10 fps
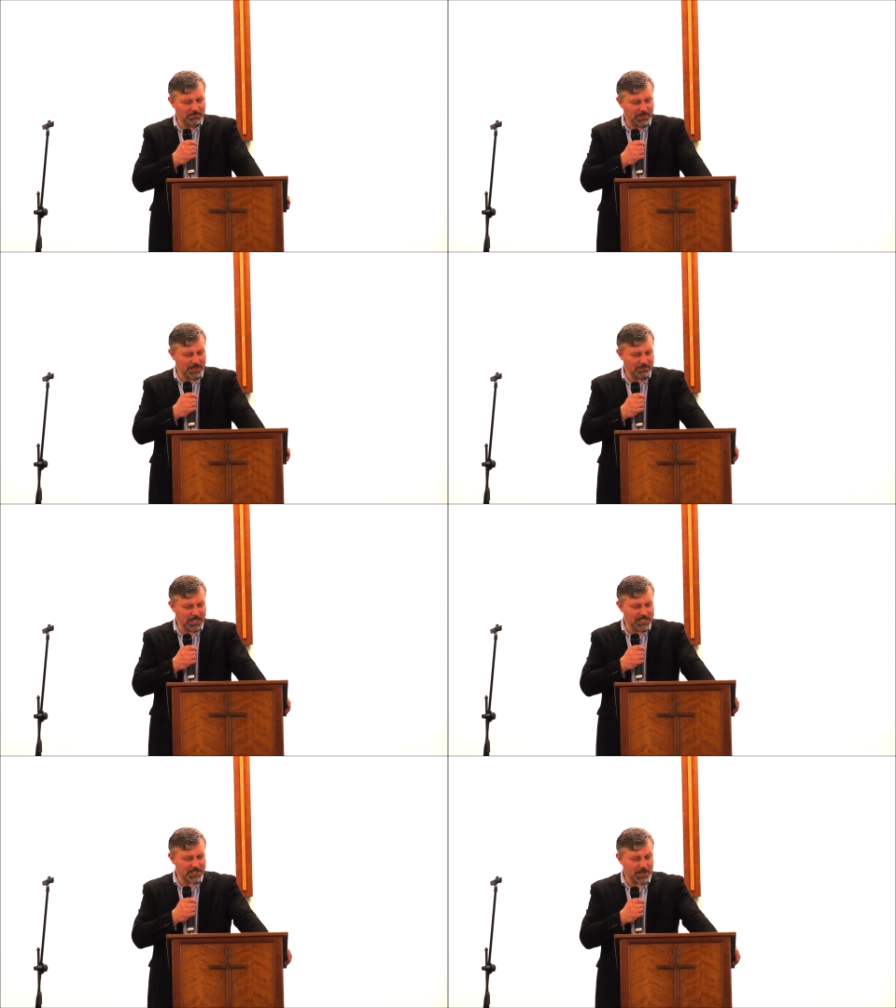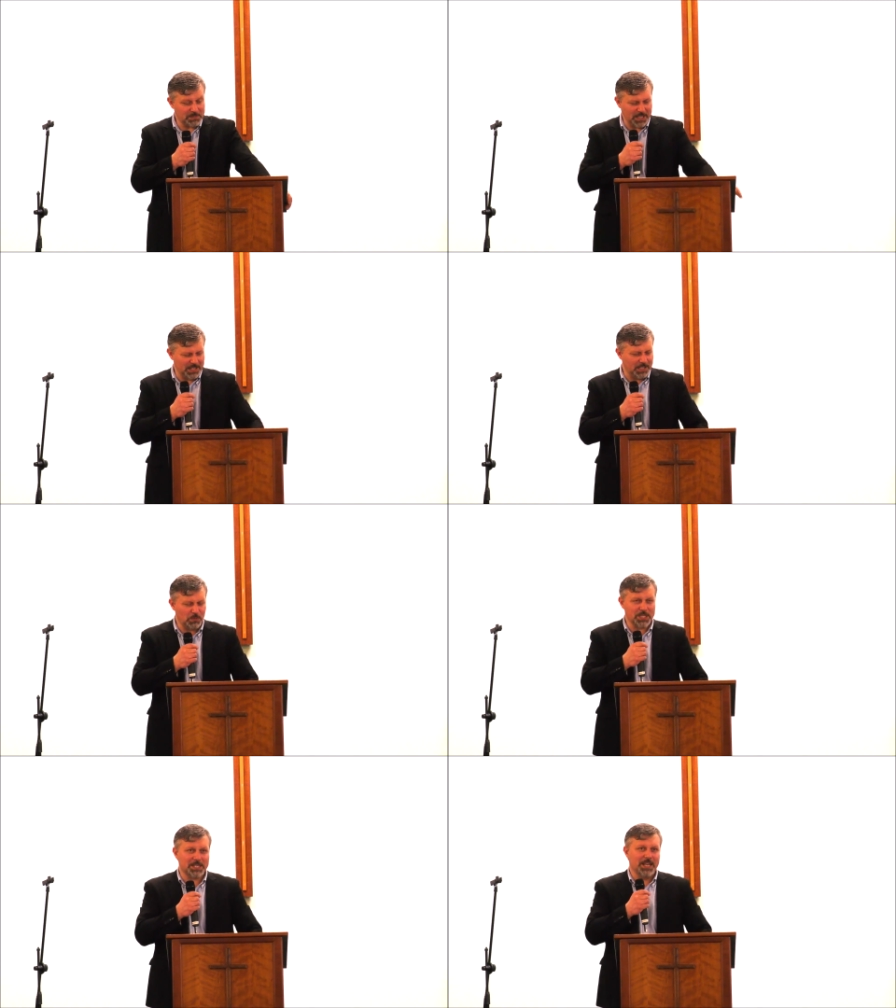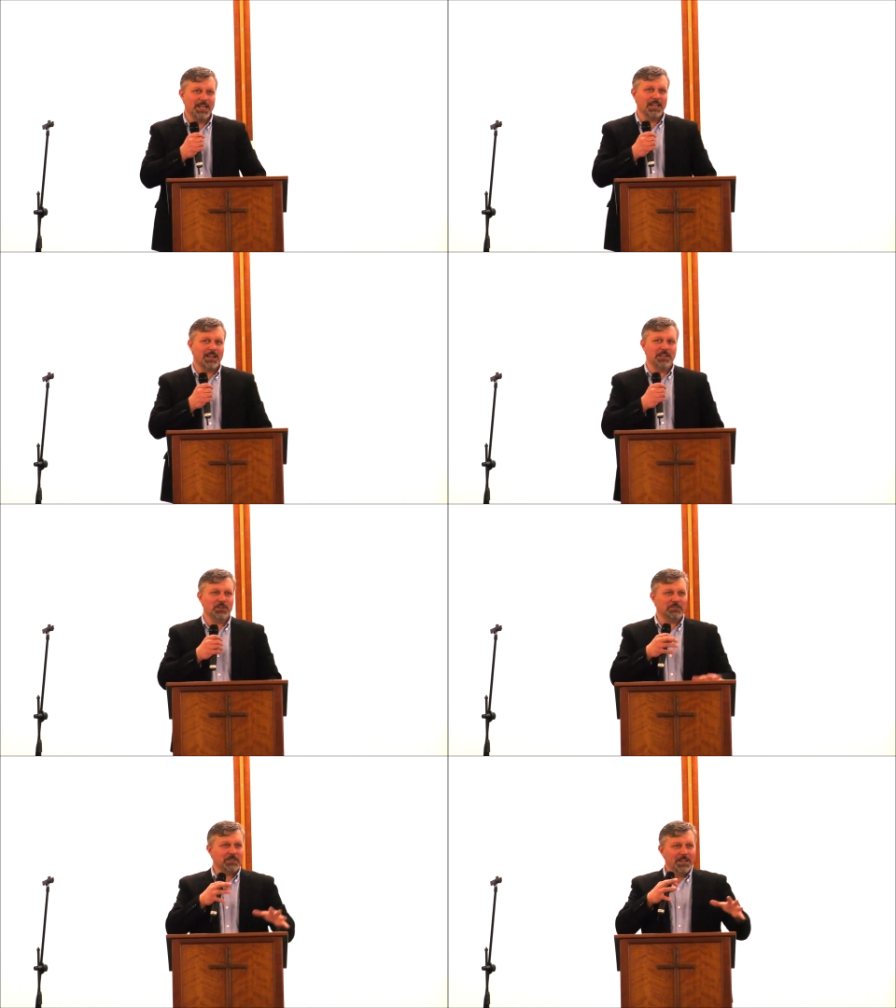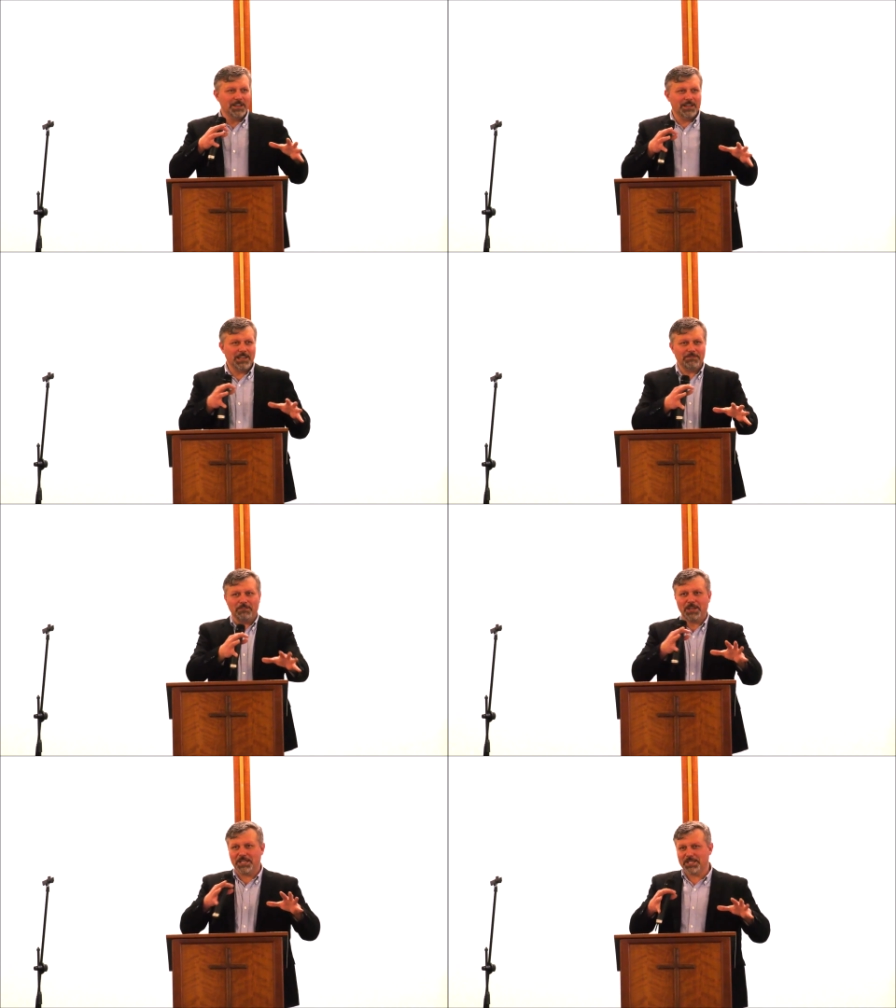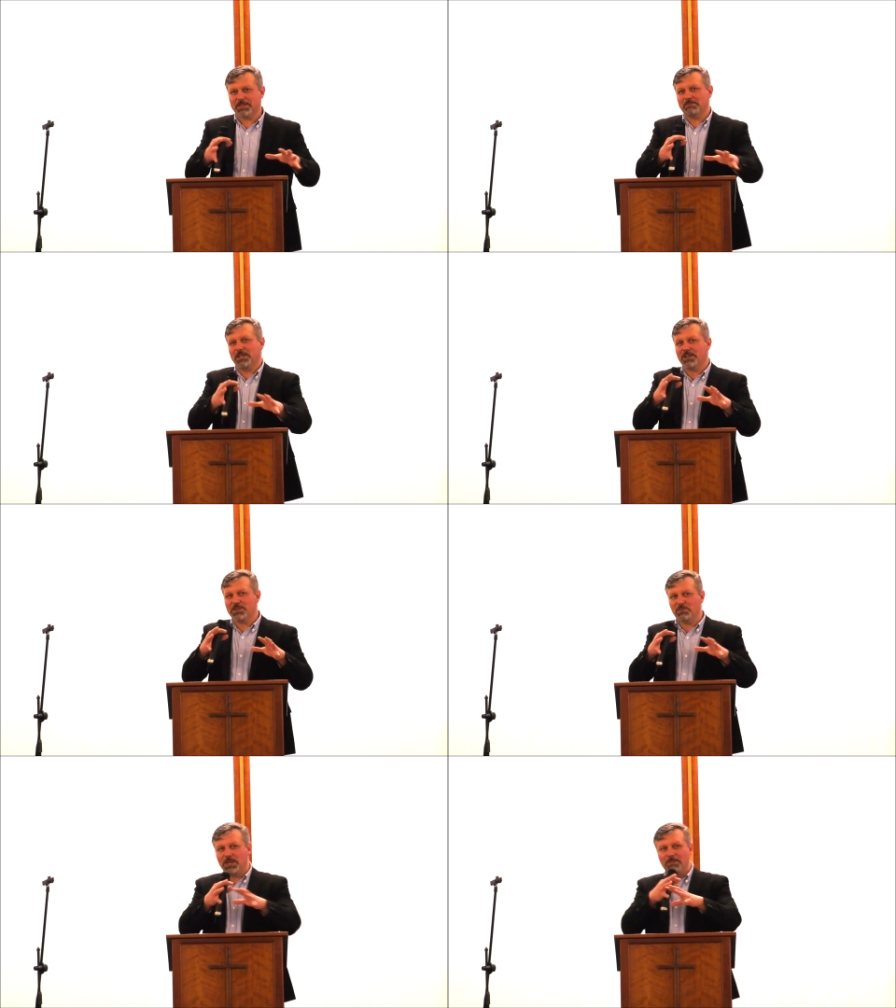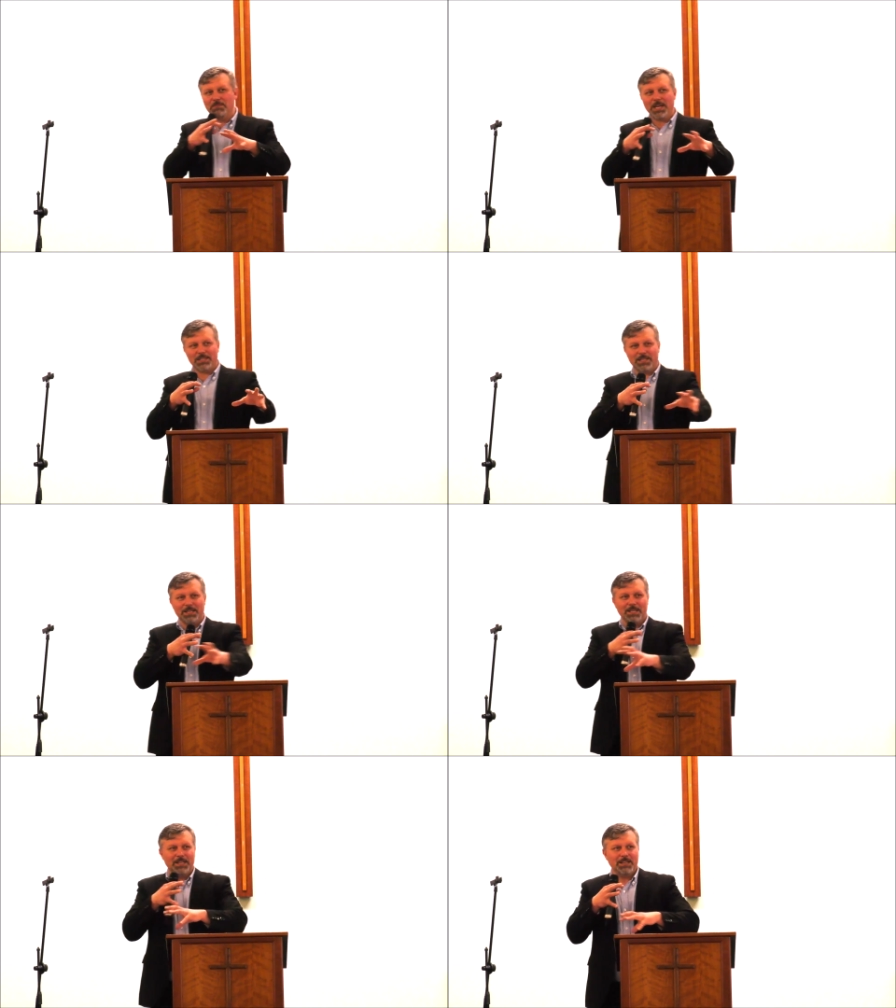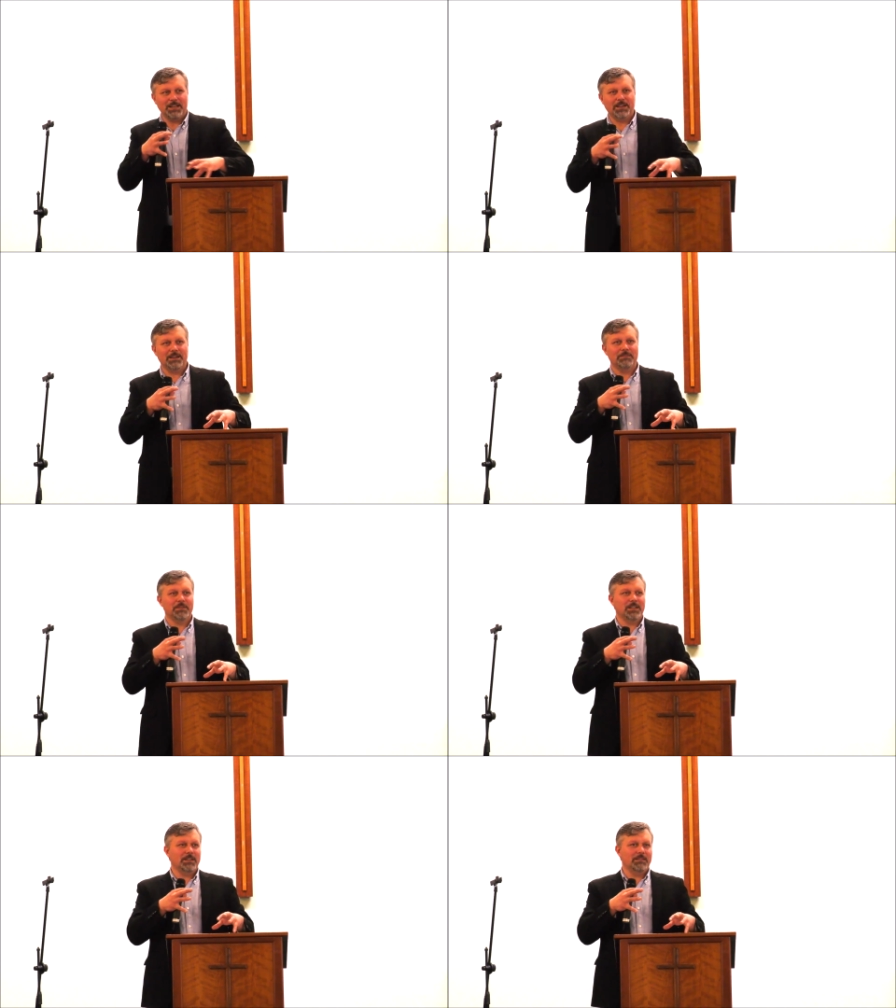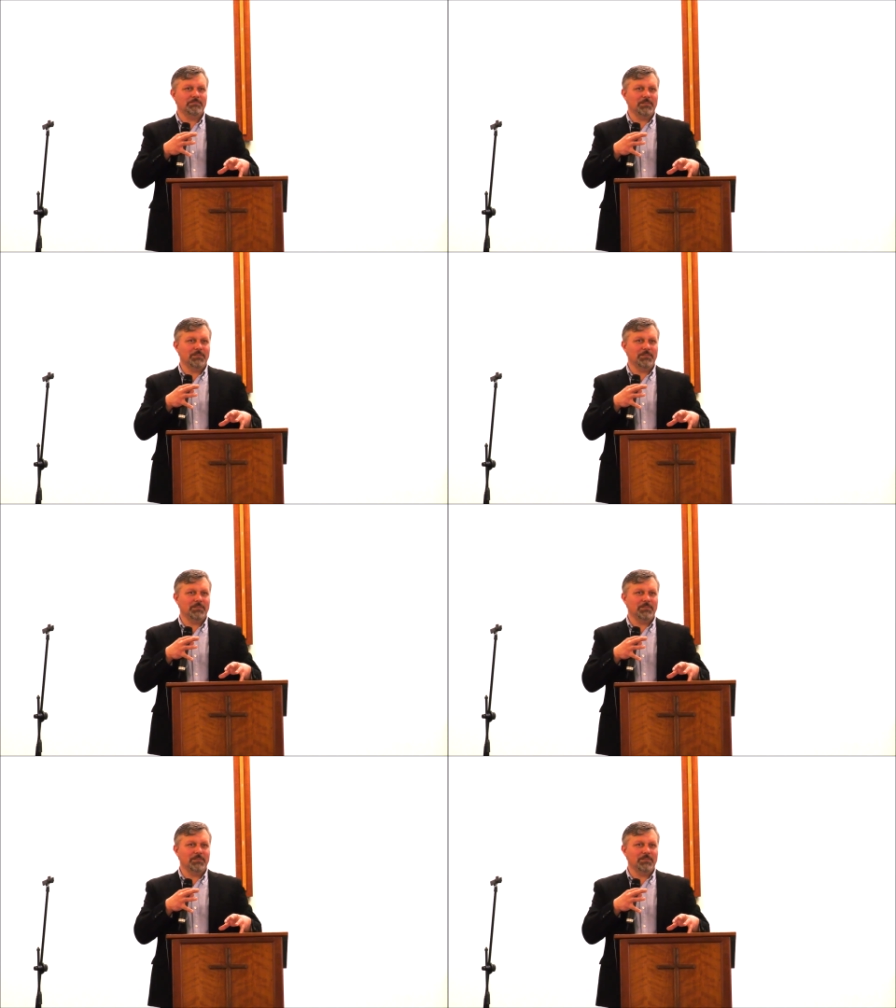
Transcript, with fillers: uh, many times, I think it was kind of influence because we met uh, uh,